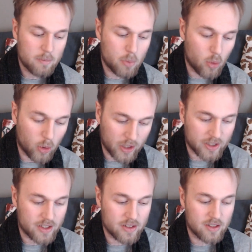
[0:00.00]

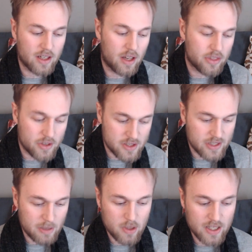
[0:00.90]
bored and
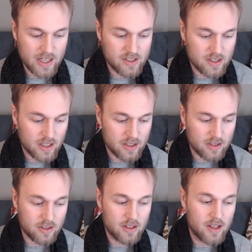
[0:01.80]
understimulated
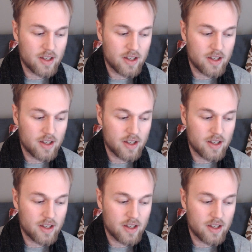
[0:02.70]
and